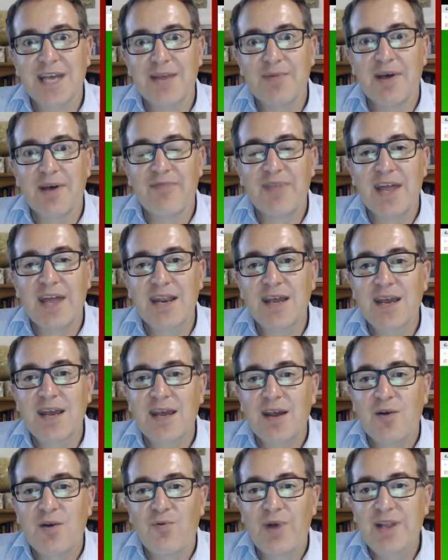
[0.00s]
And then
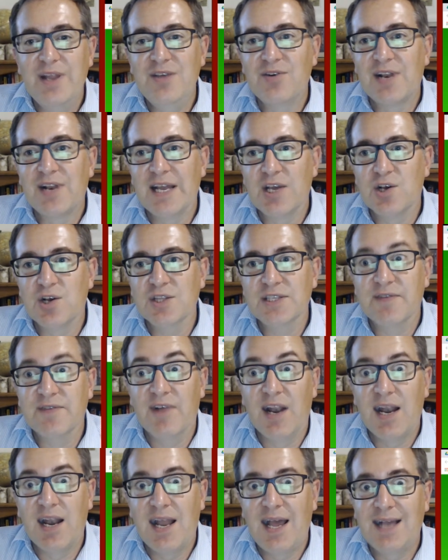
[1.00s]
when you click onto the
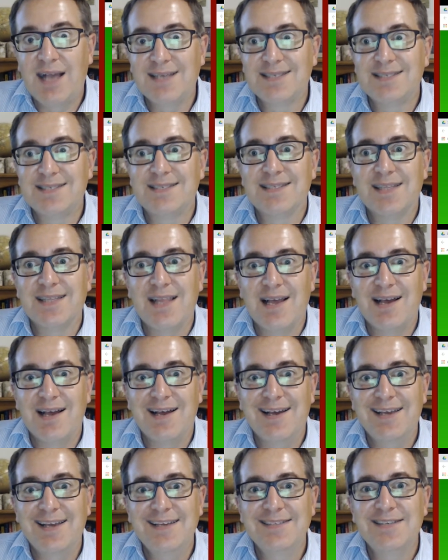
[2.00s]
last
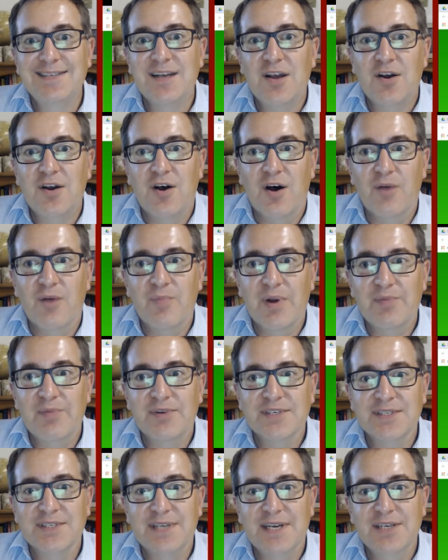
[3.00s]
slide on my
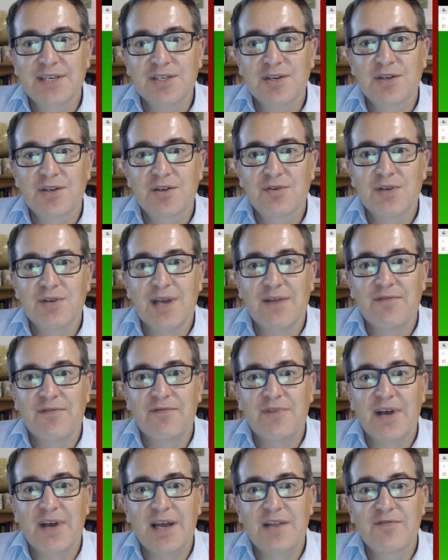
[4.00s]
presentation, you can
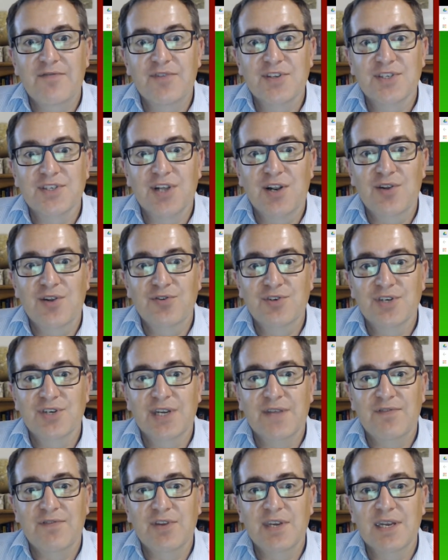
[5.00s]
find the solution
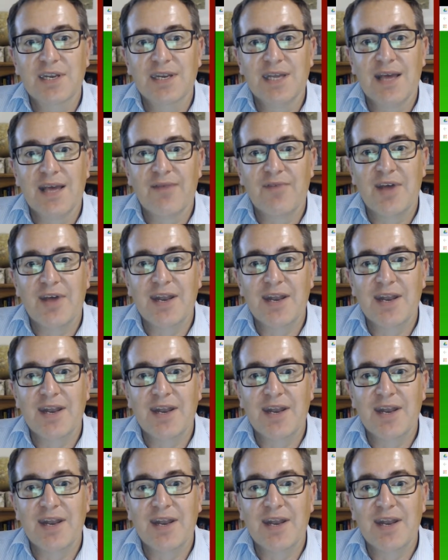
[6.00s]
if you didn't get there.